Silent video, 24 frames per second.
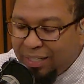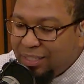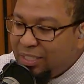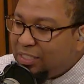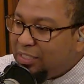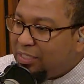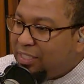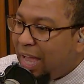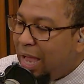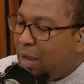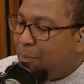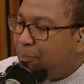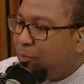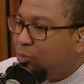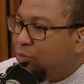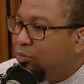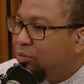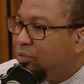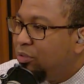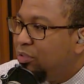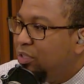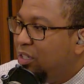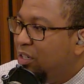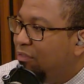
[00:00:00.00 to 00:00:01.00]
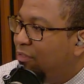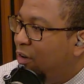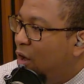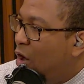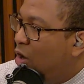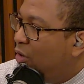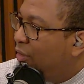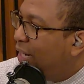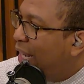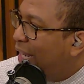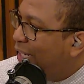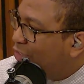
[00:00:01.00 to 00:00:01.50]
disciples of all
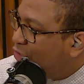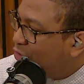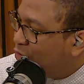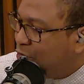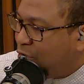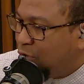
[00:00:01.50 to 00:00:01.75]
nations.